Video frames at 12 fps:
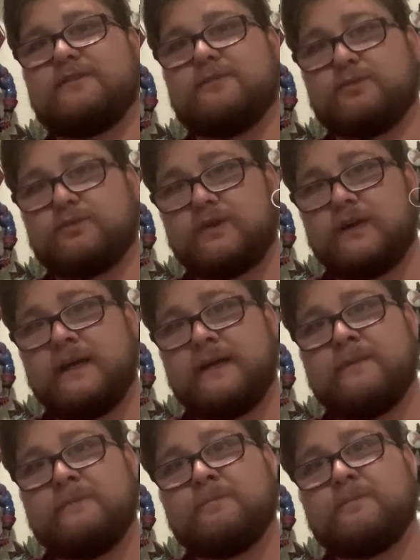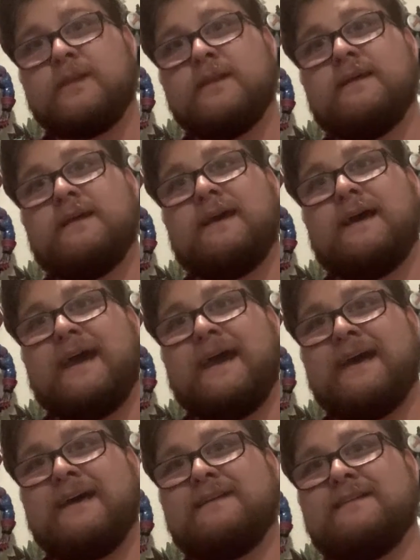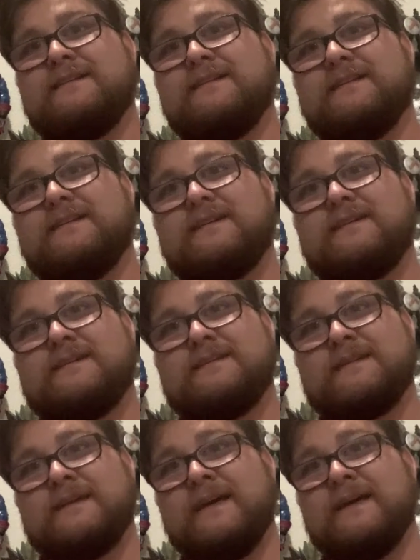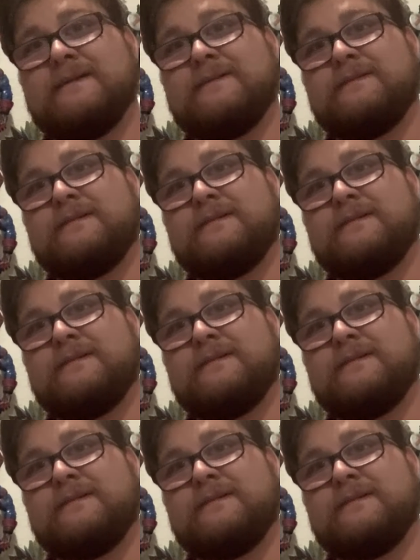subscribe, and yeah.